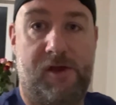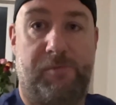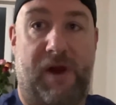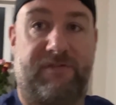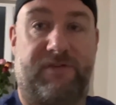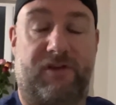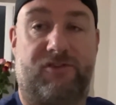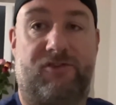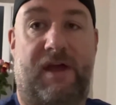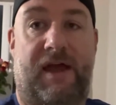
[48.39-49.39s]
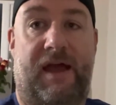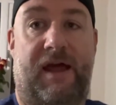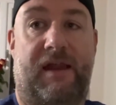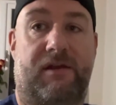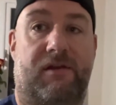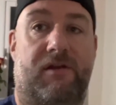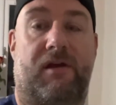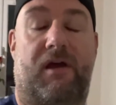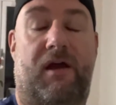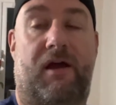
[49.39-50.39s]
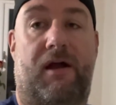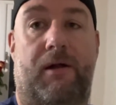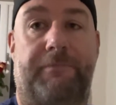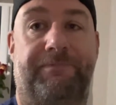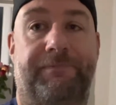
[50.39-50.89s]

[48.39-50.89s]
breakfast and a